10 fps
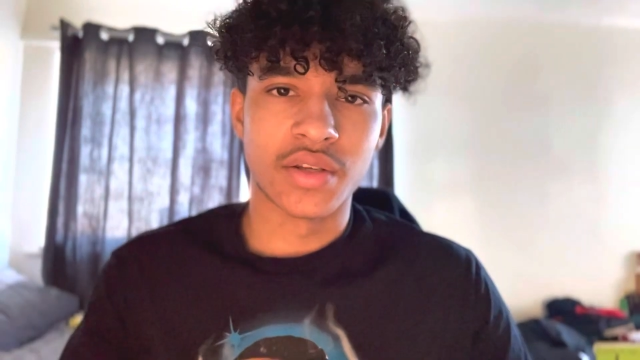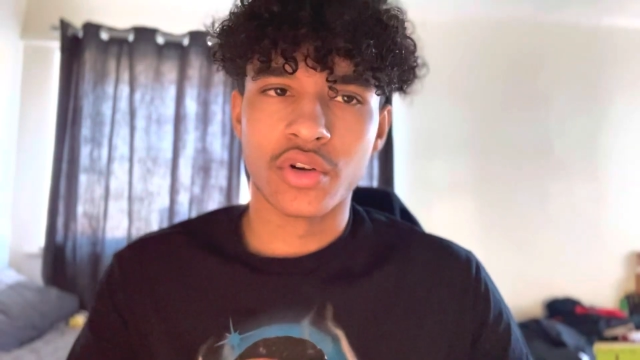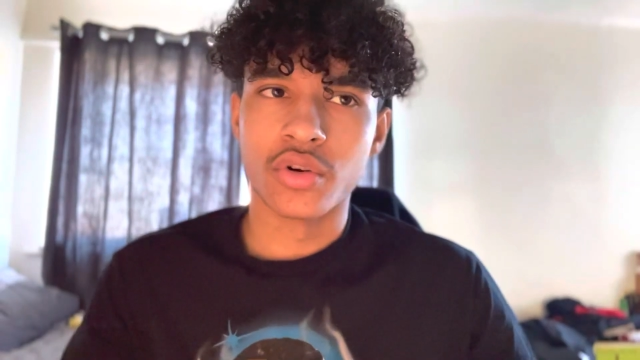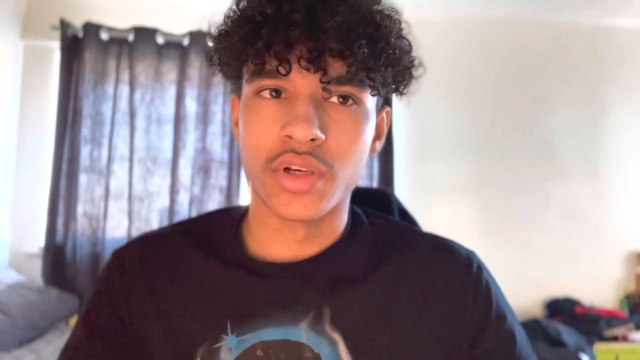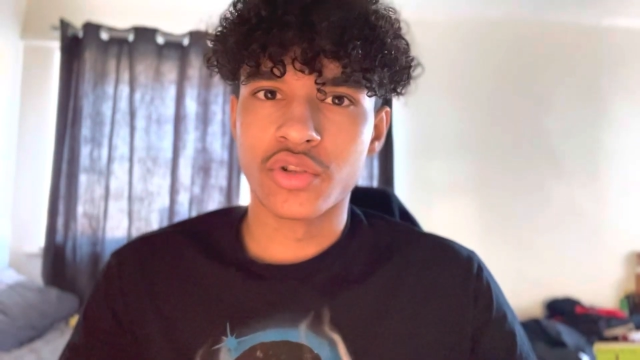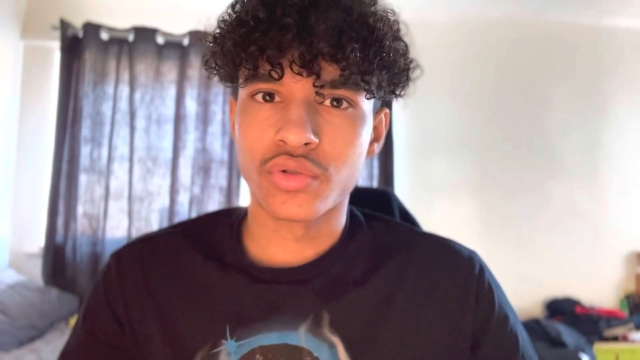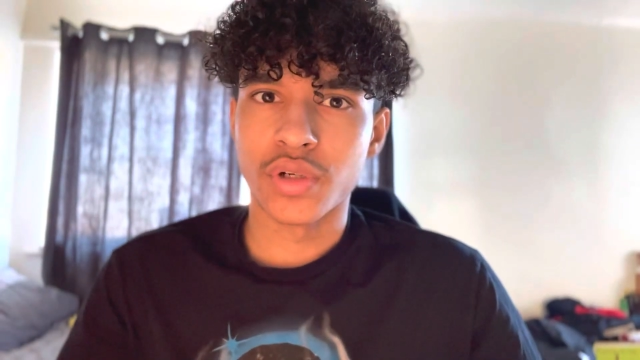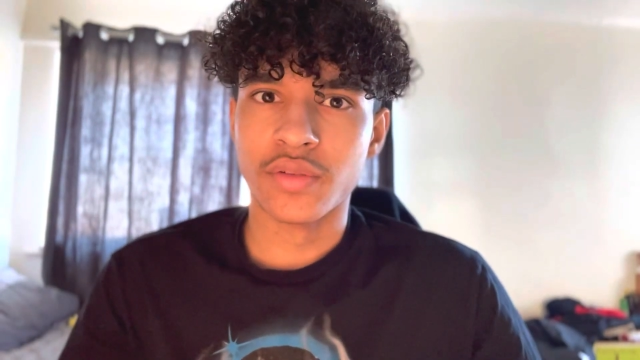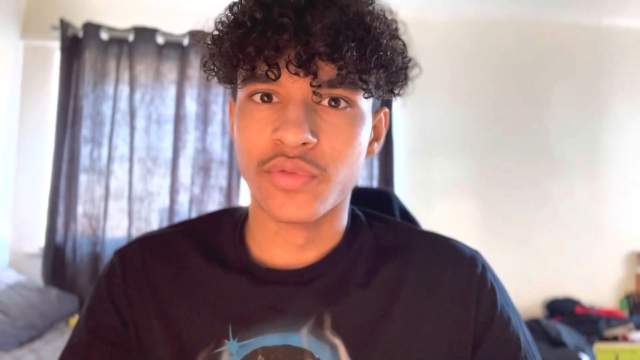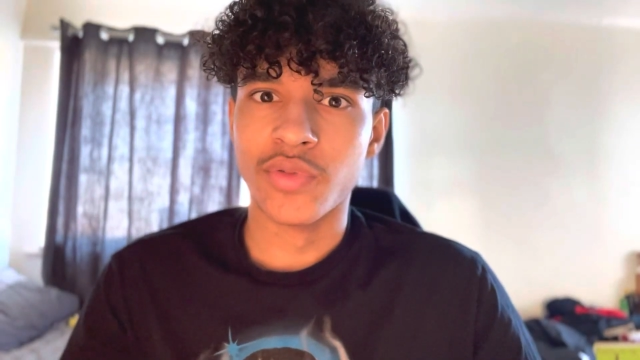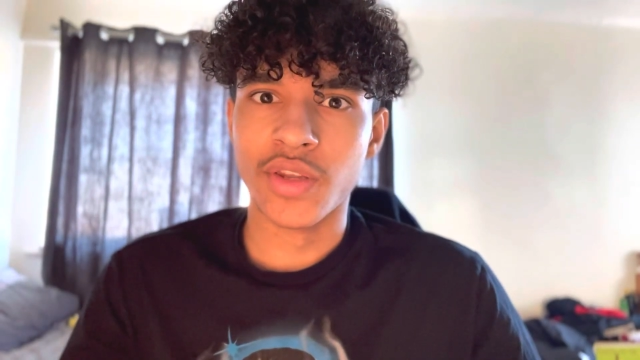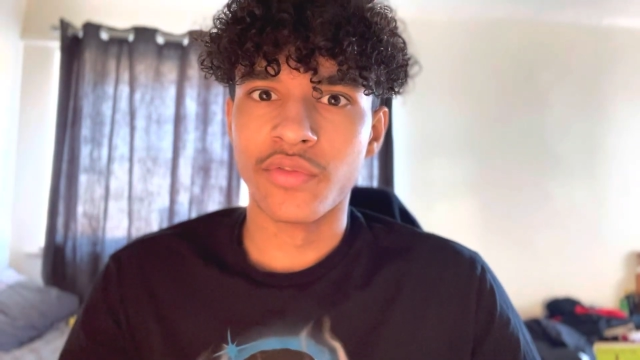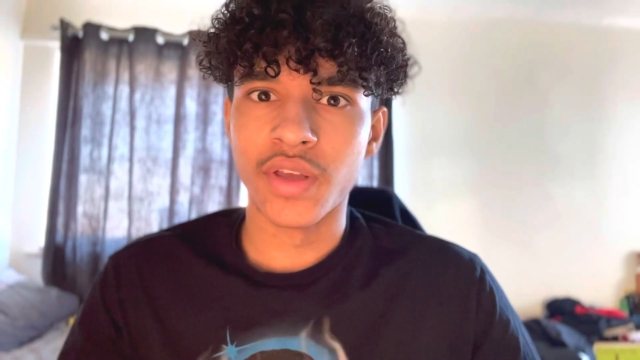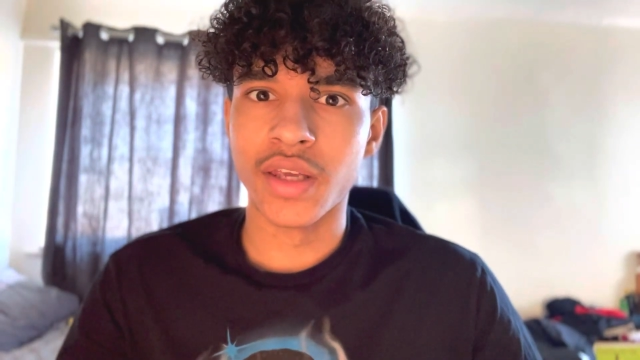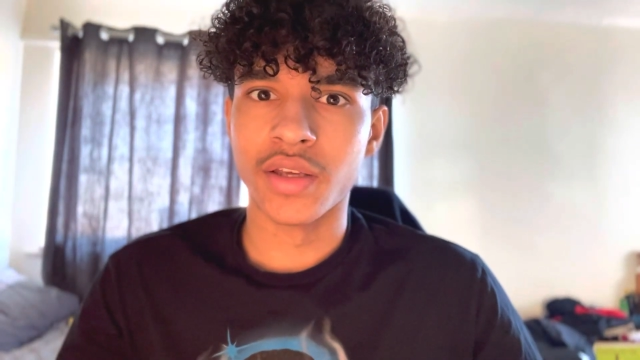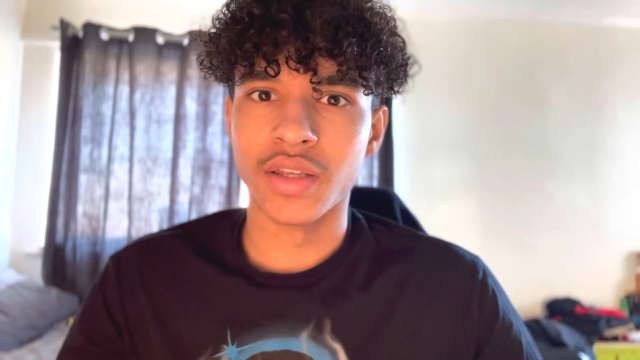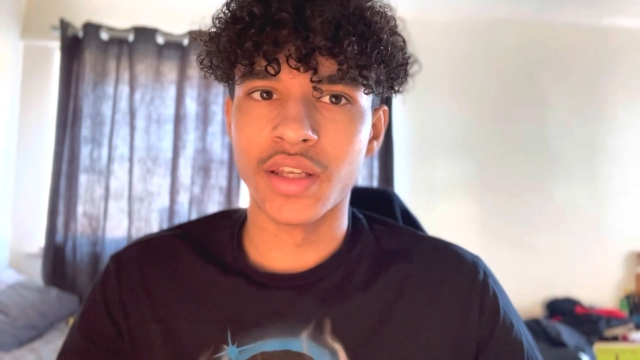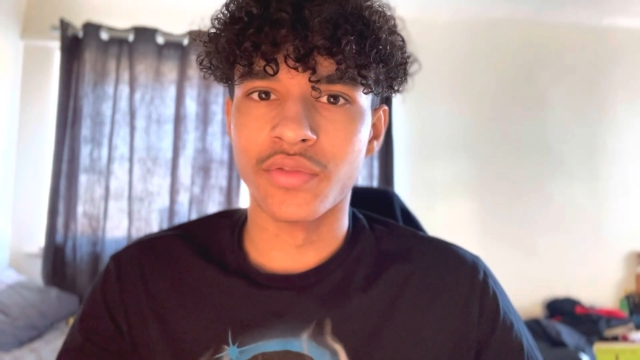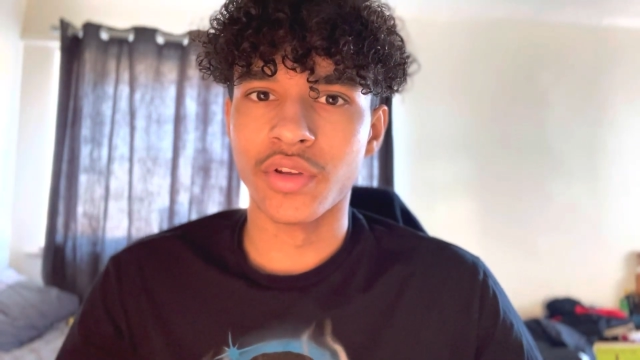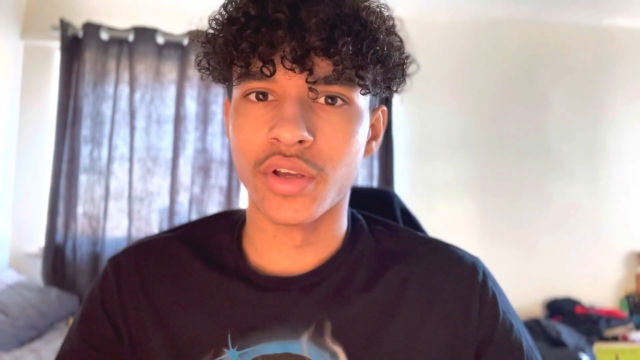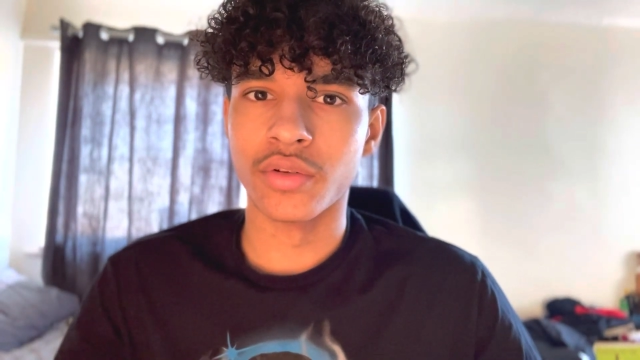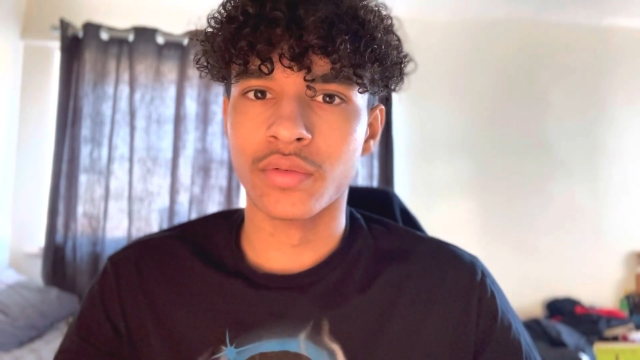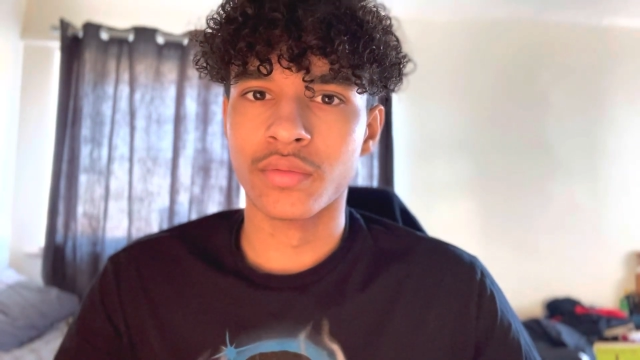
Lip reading: the courage triumphing the fear, even though